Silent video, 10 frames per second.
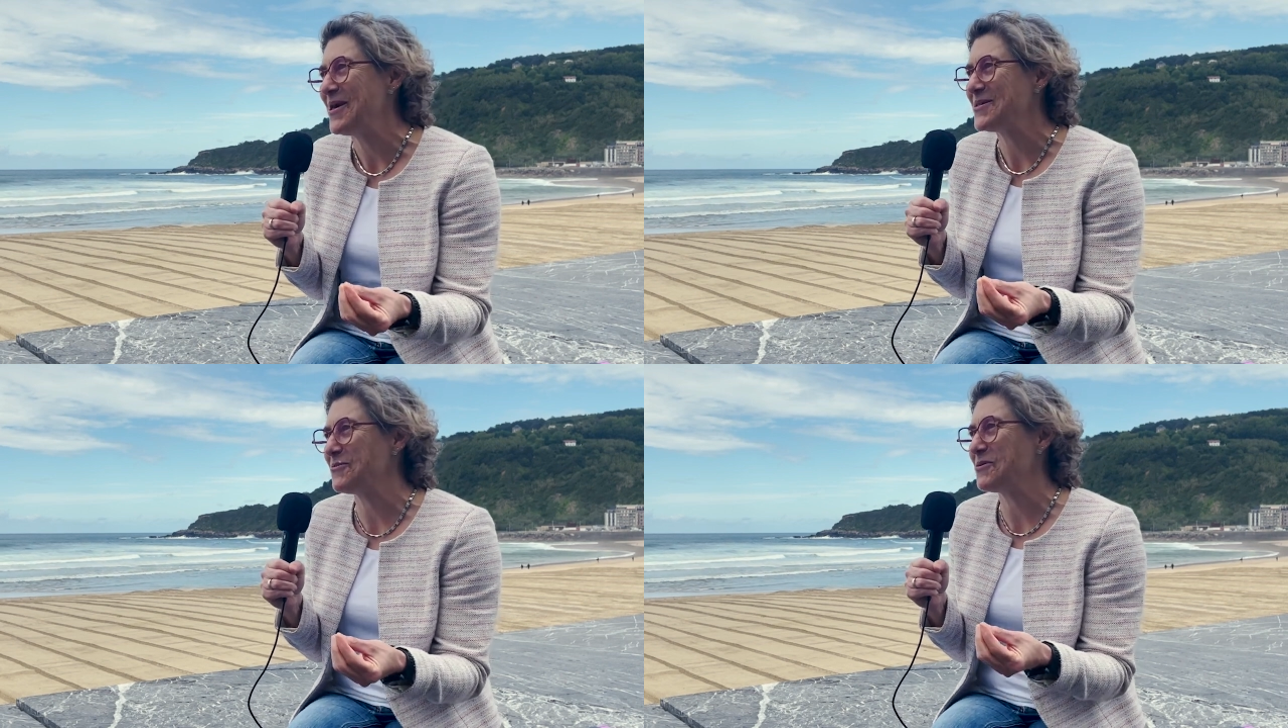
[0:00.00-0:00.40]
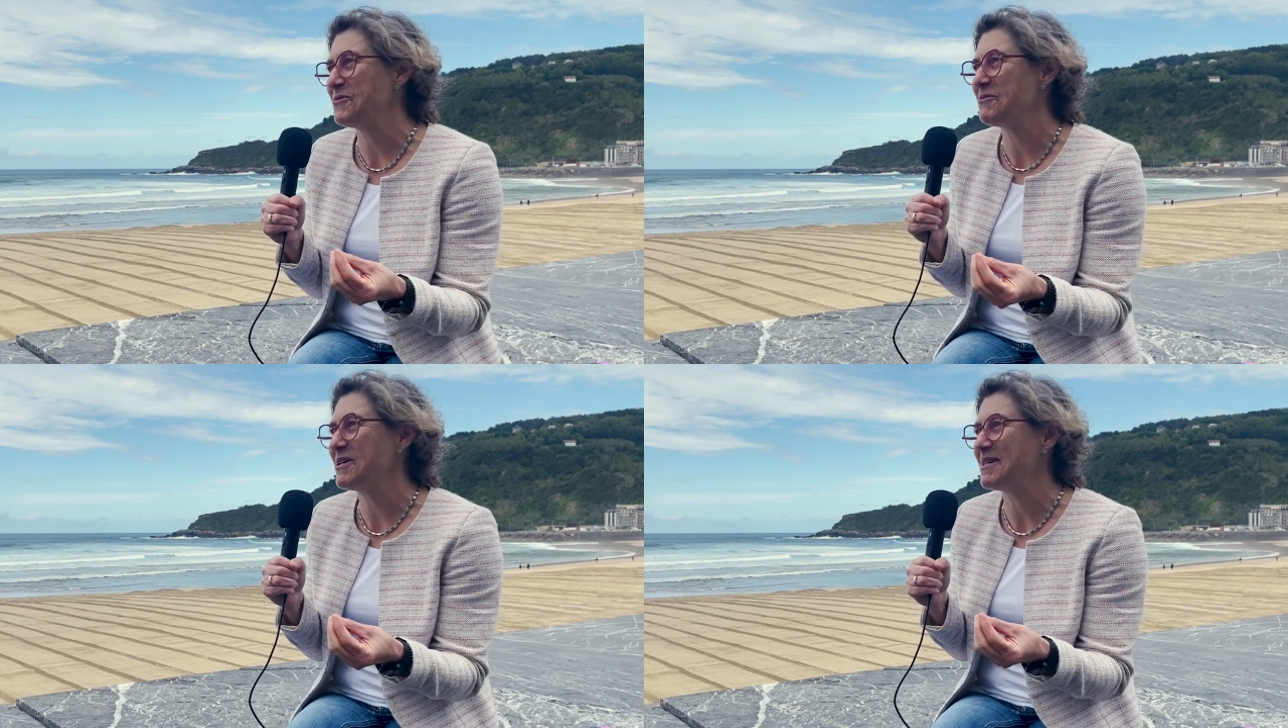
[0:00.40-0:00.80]
So what
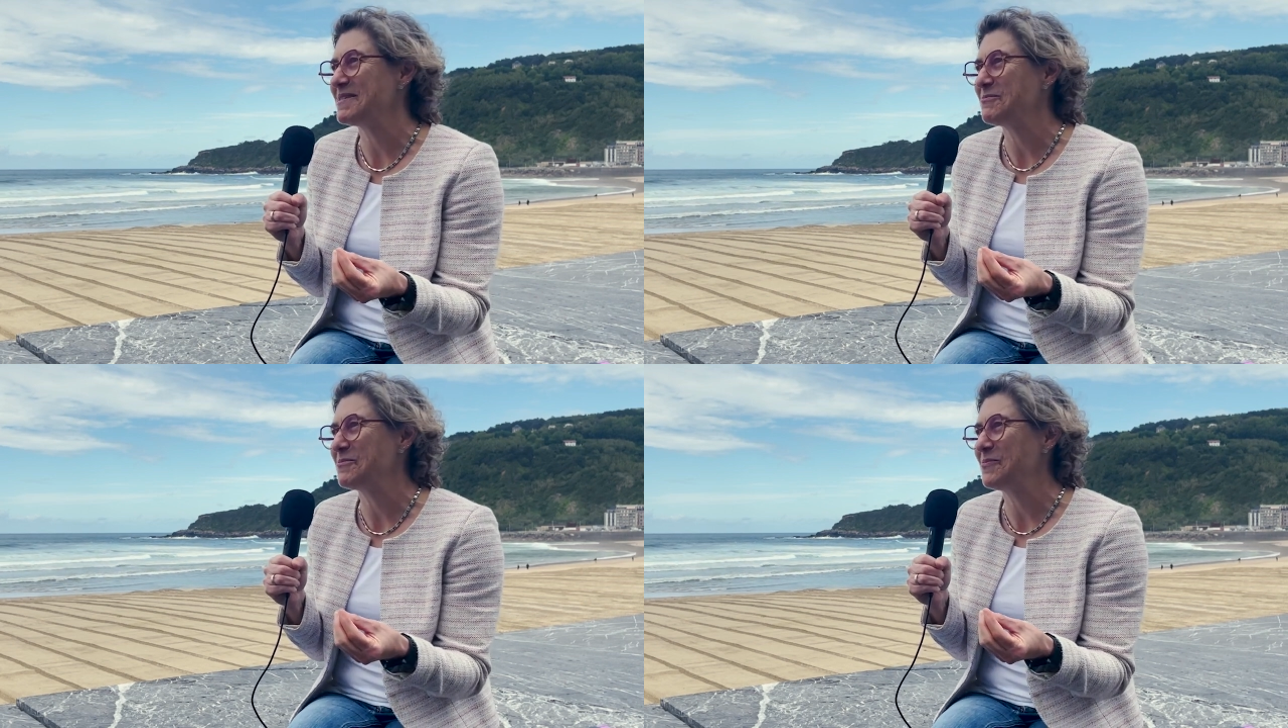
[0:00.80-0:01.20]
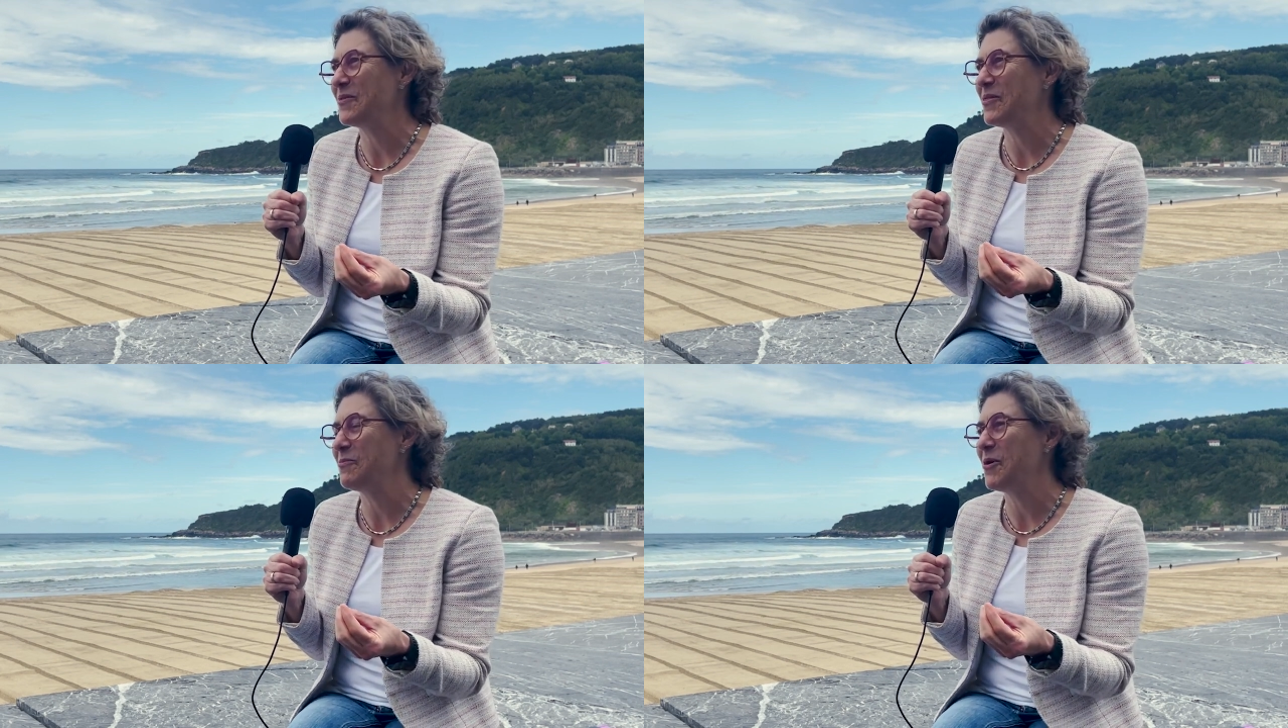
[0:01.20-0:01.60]
we realized,
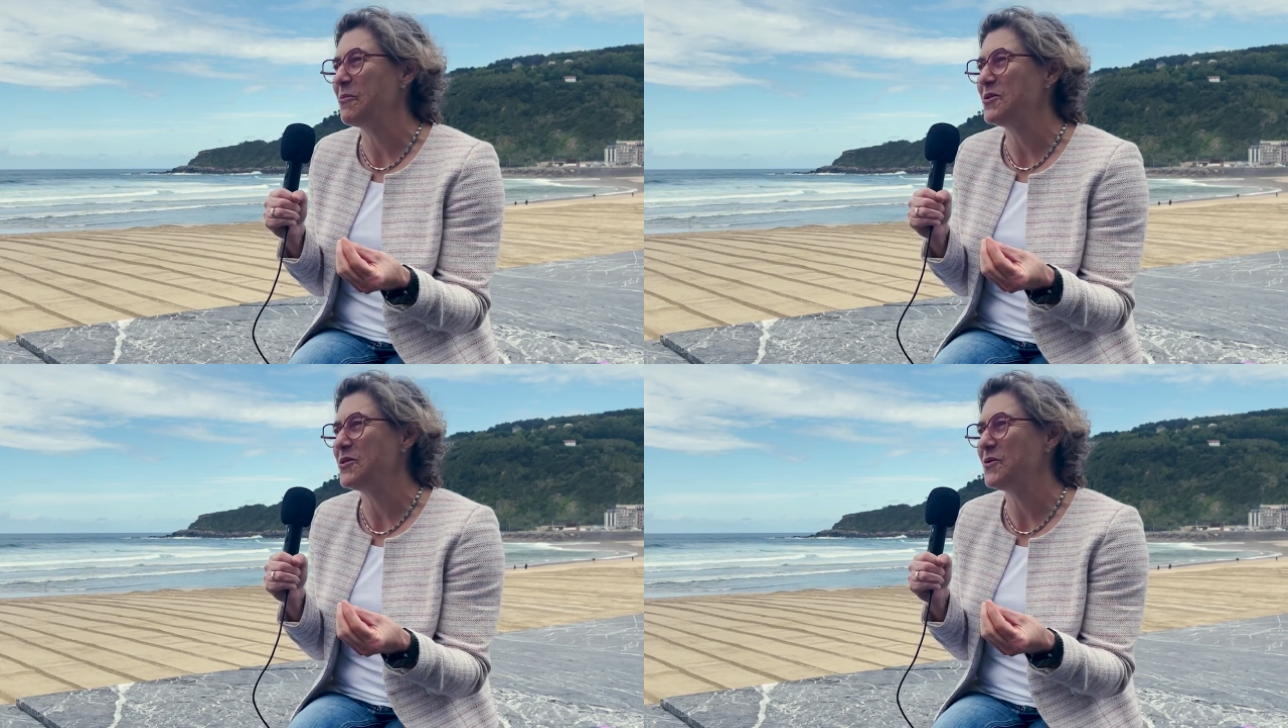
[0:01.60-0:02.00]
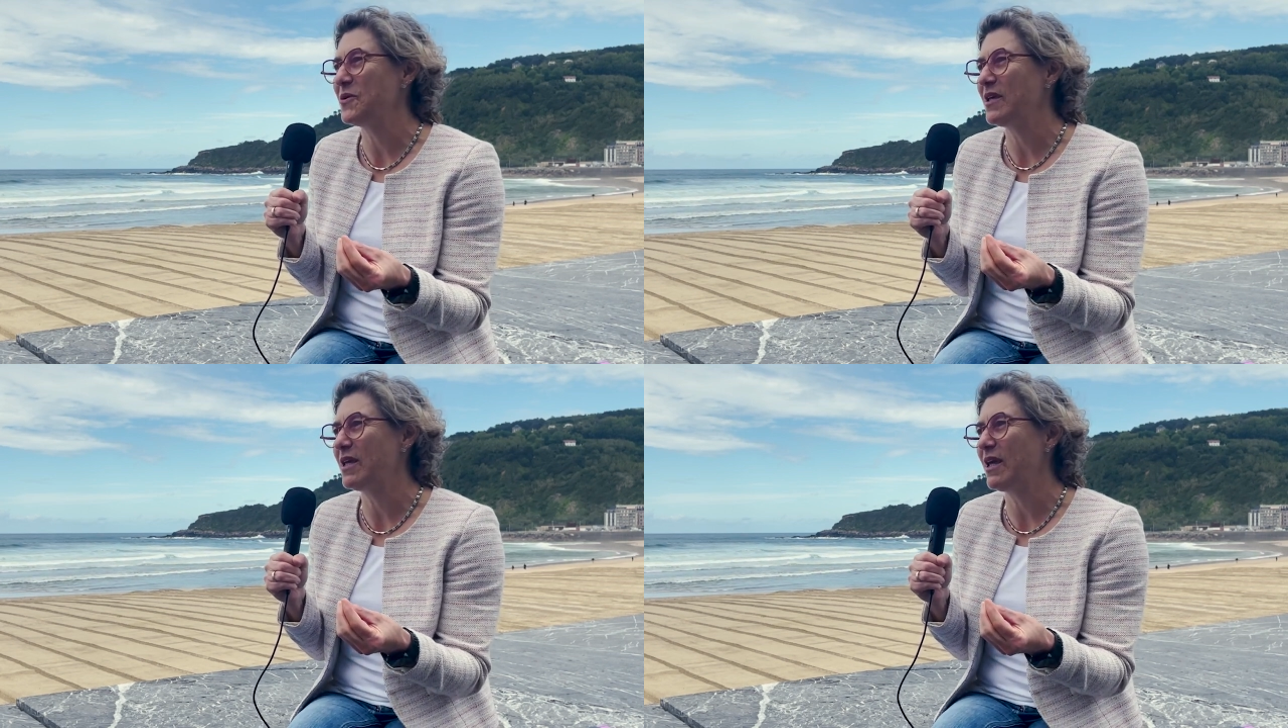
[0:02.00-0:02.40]
the moment you
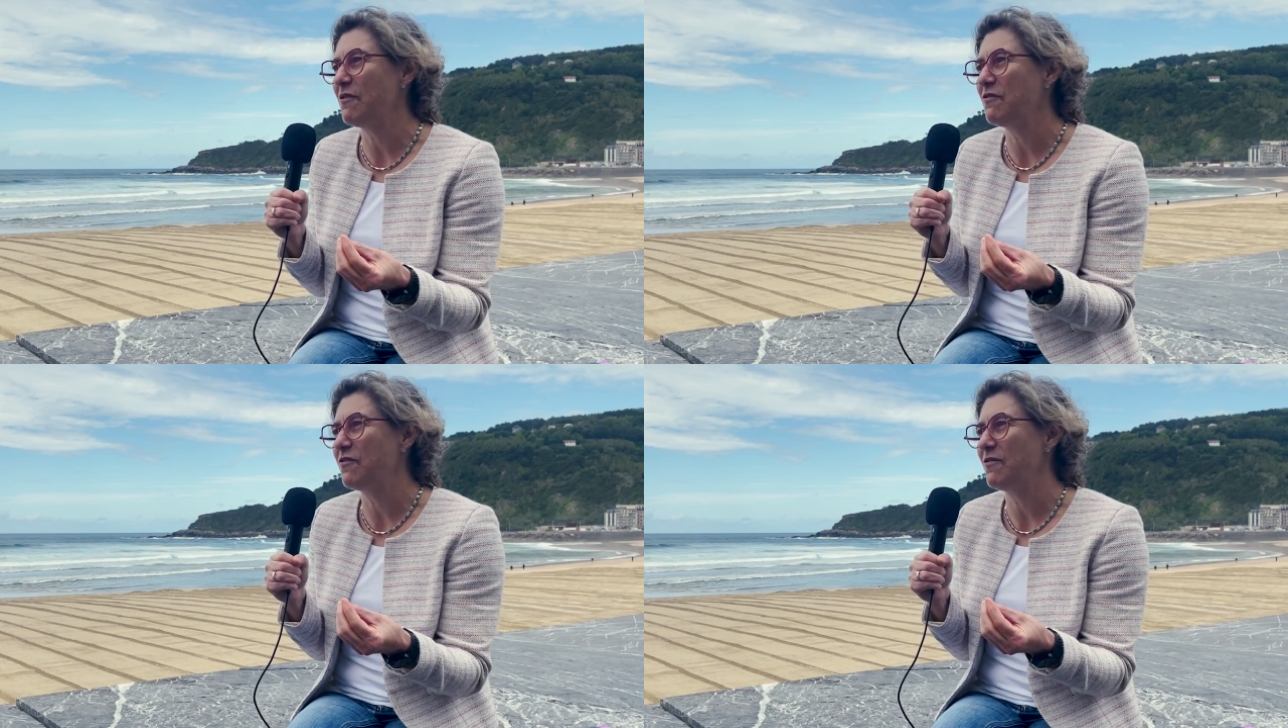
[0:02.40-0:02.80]
give